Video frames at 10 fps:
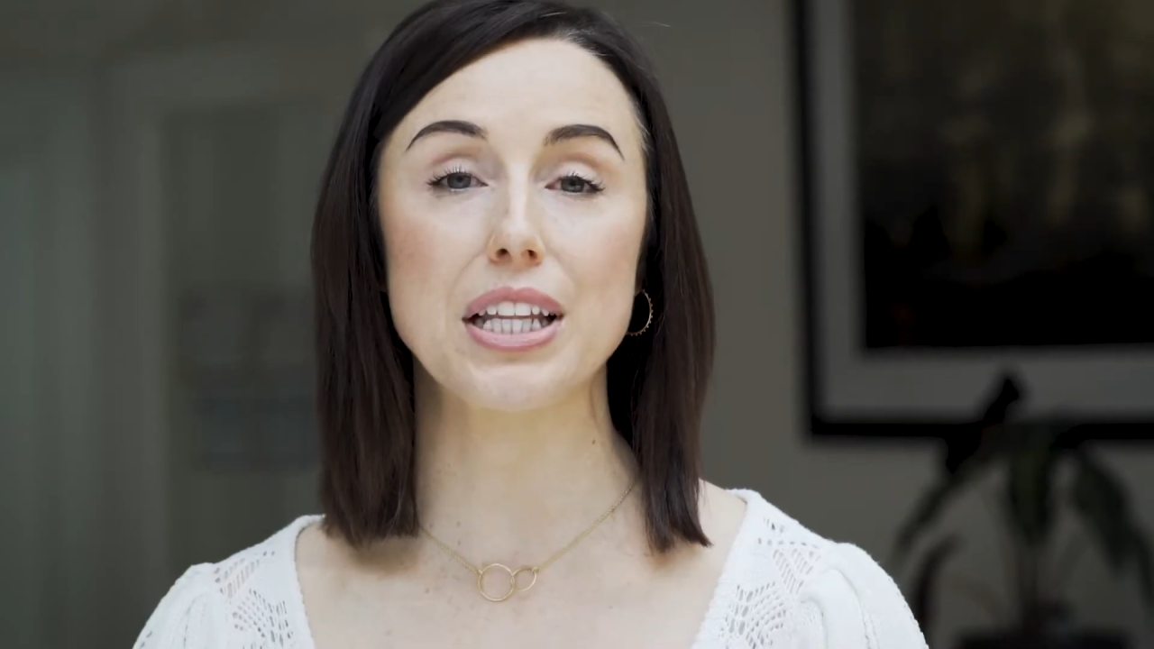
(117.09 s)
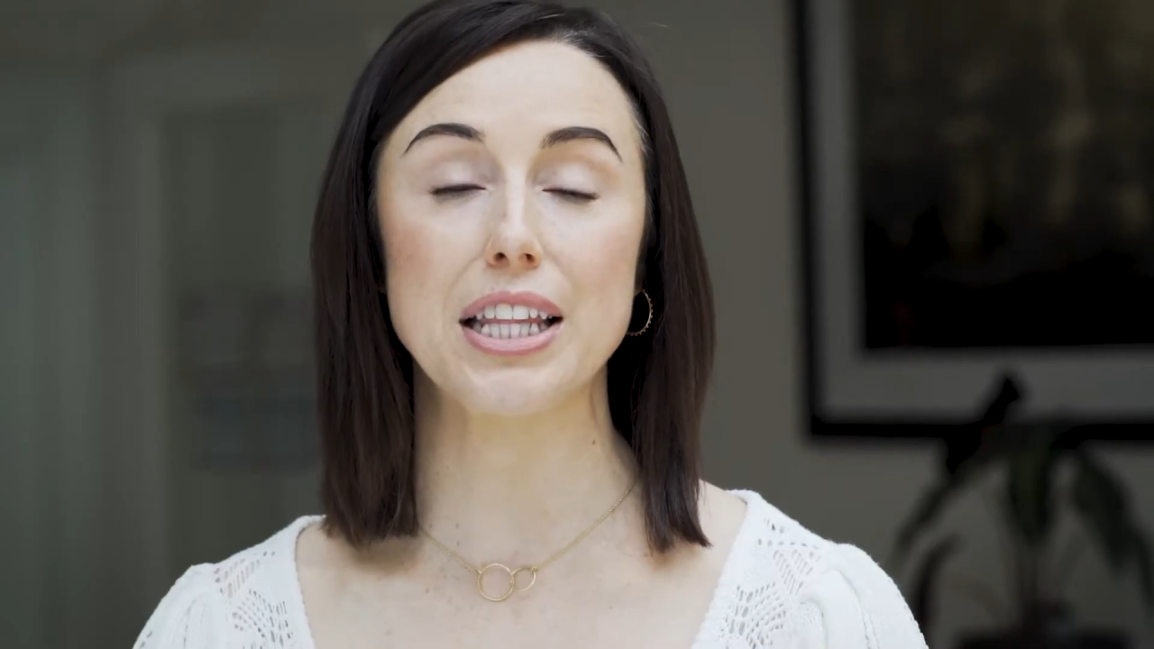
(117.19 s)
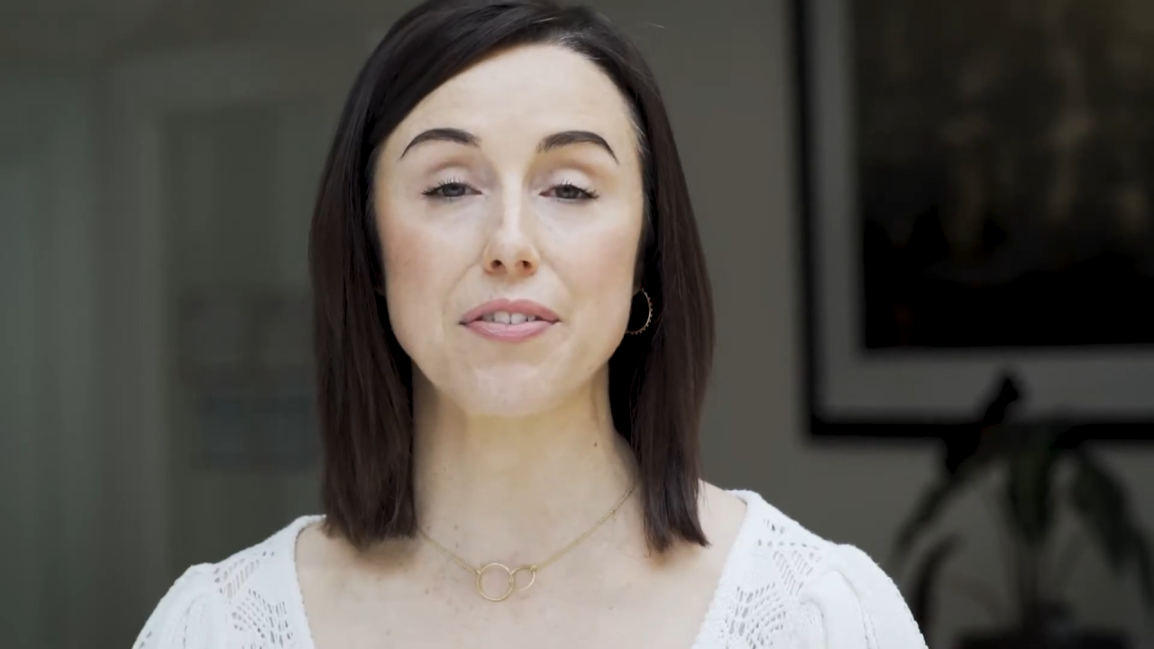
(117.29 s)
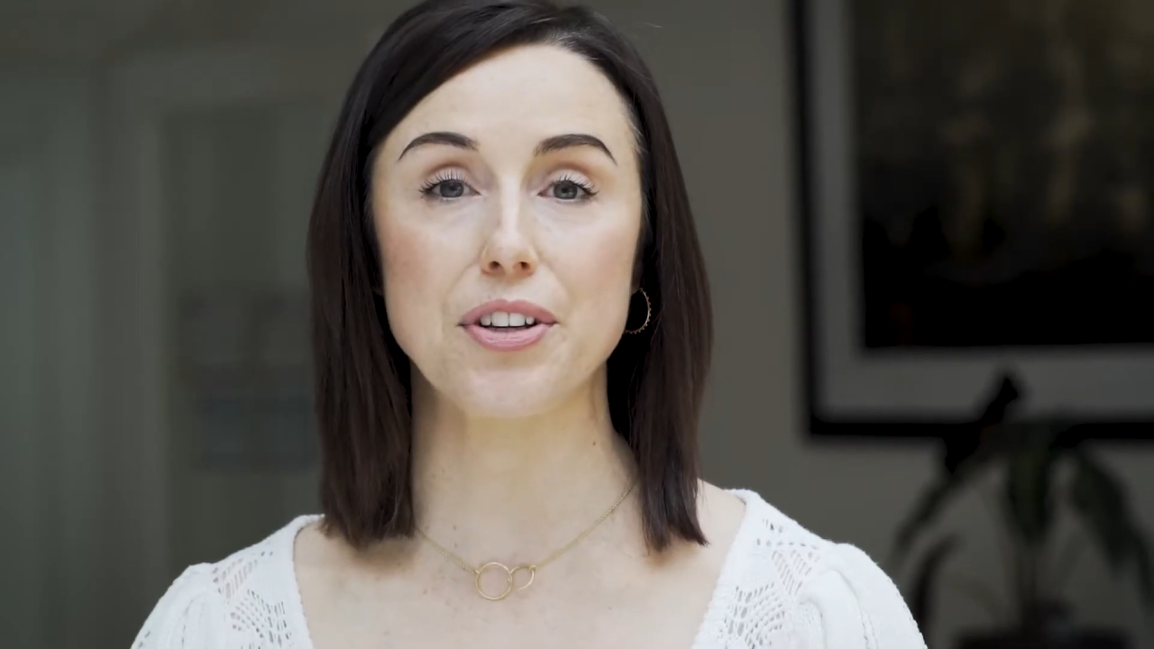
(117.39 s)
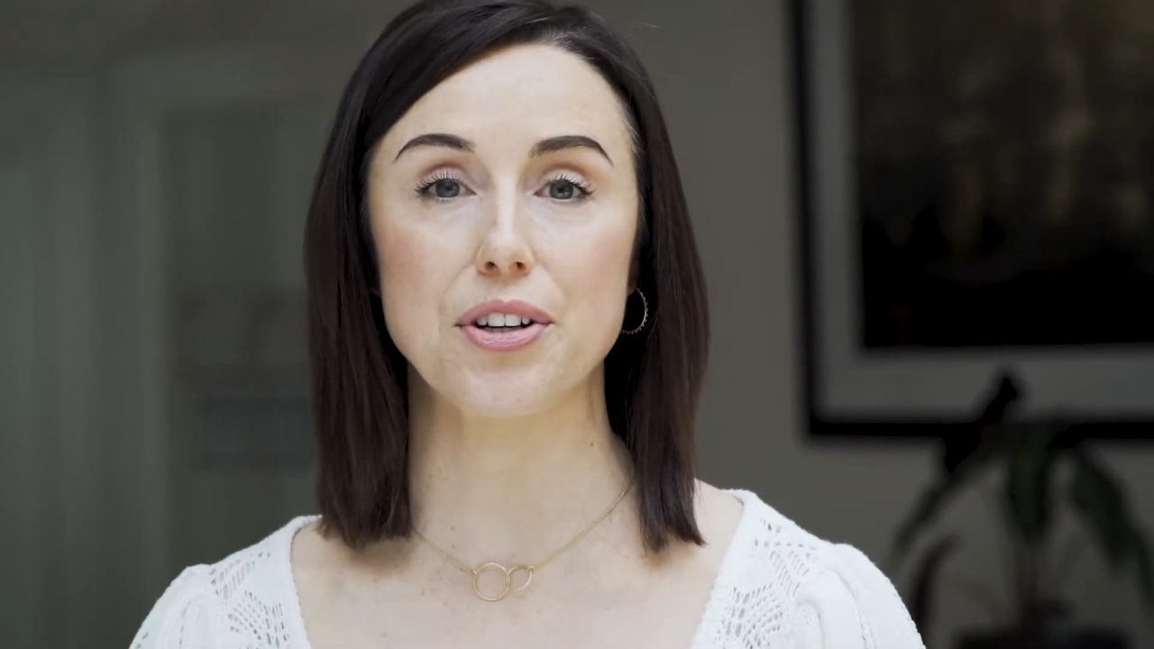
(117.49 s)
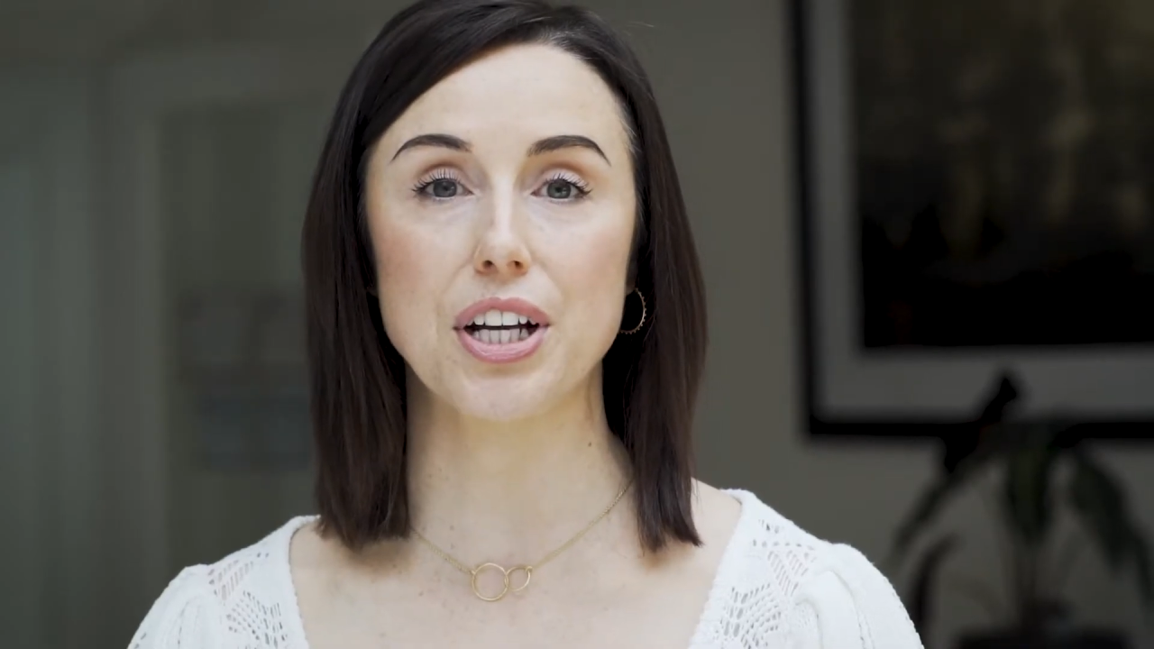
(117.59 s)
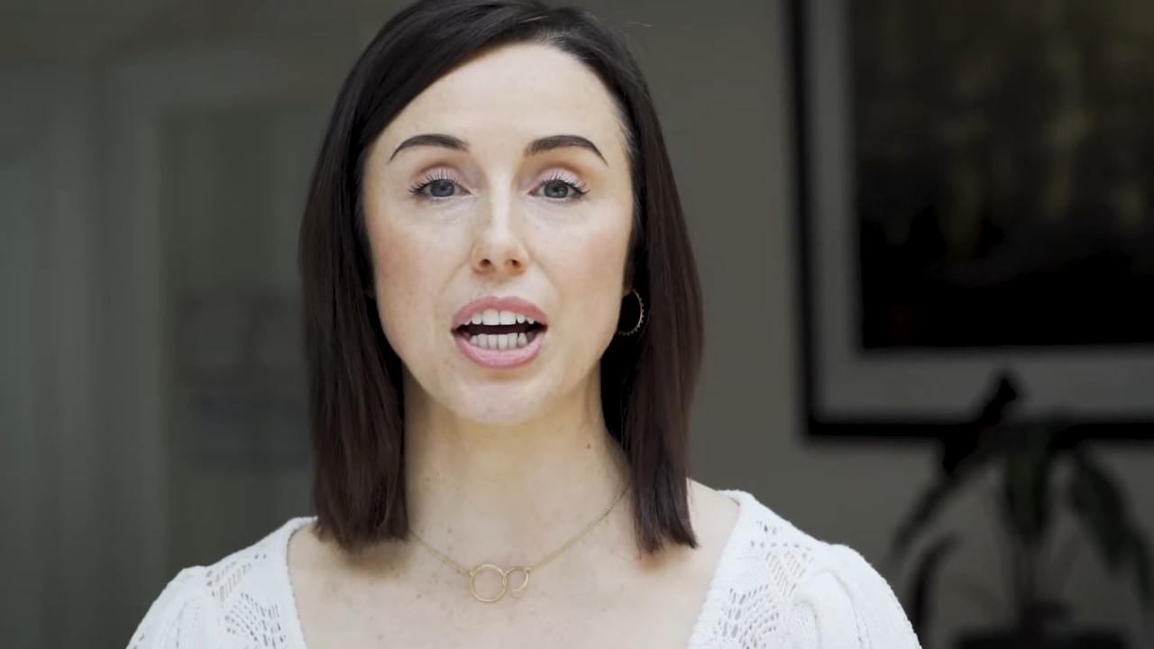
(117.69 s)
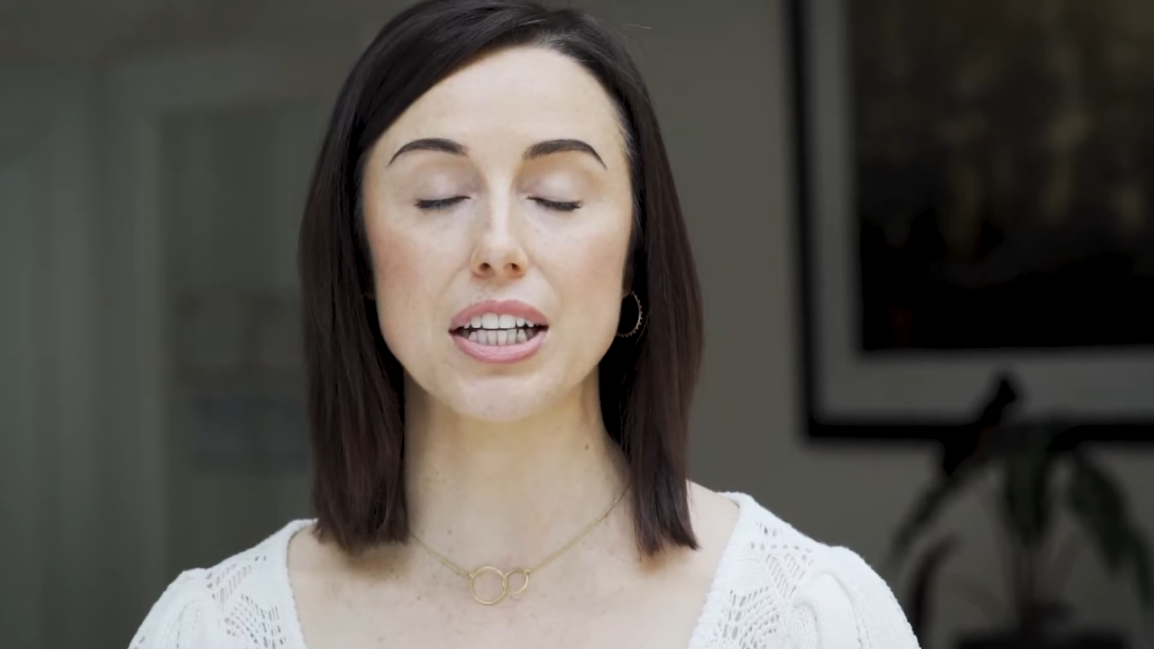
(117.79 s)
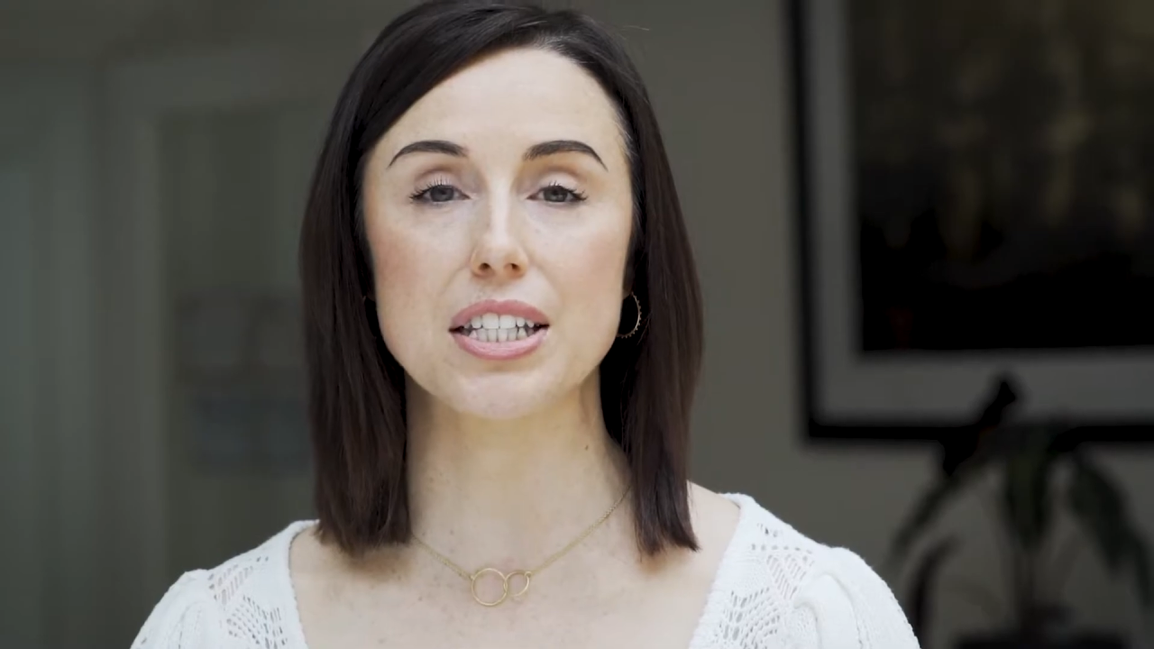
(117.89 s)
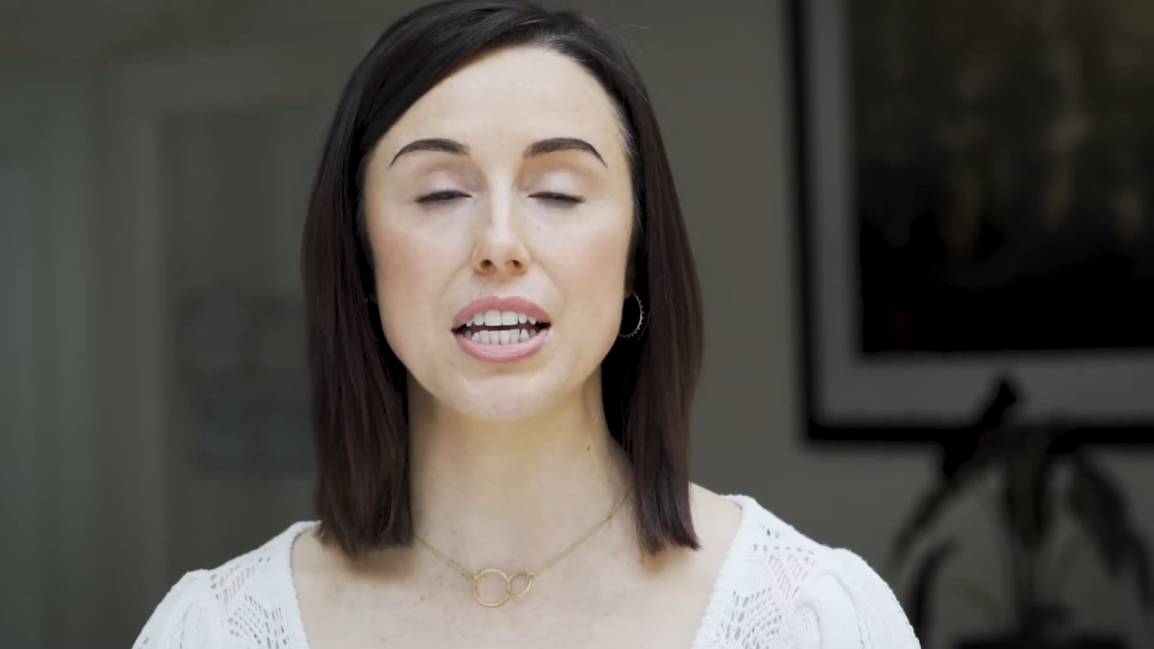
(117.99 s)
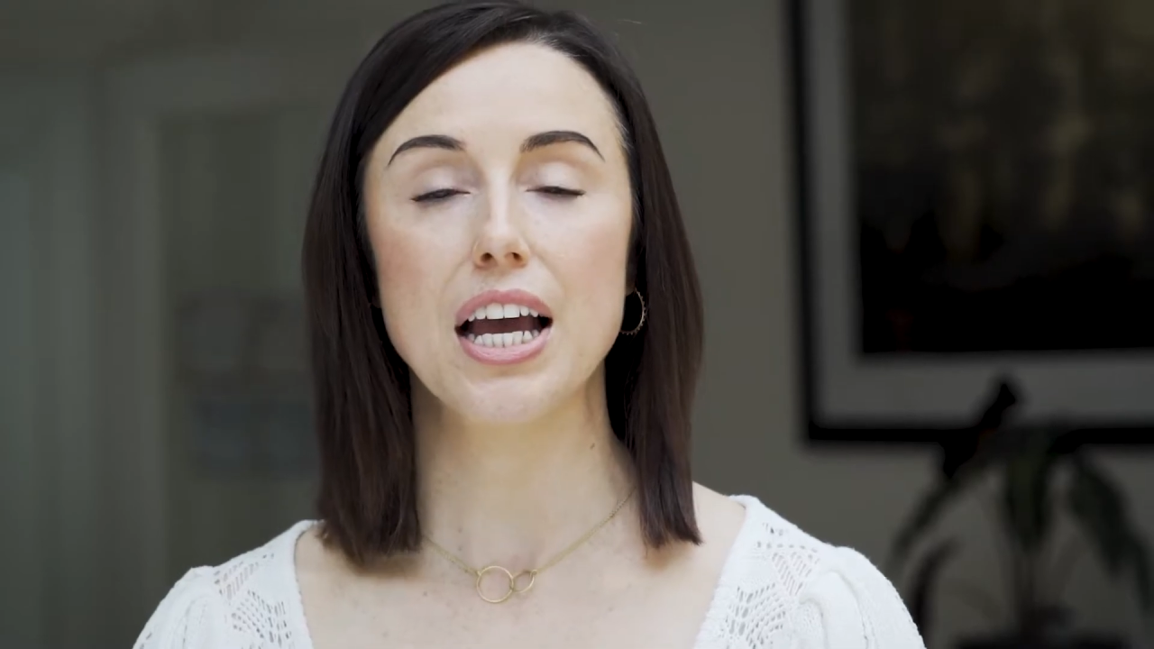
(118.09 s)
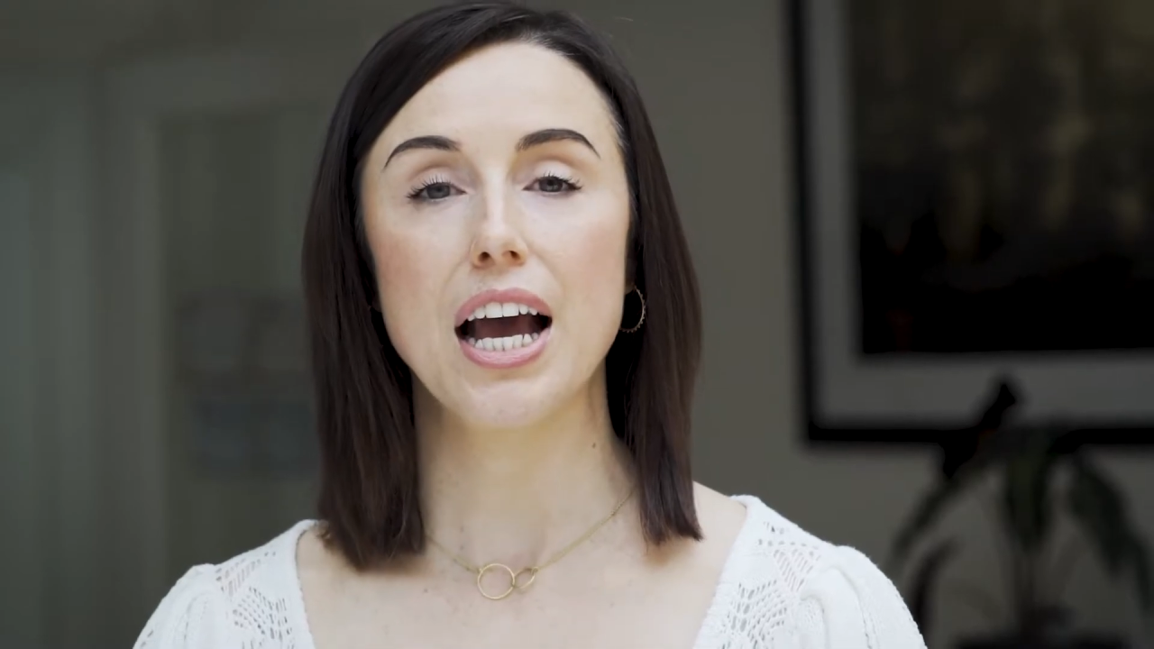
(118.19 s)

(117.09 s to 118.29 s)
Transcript: that live in your gut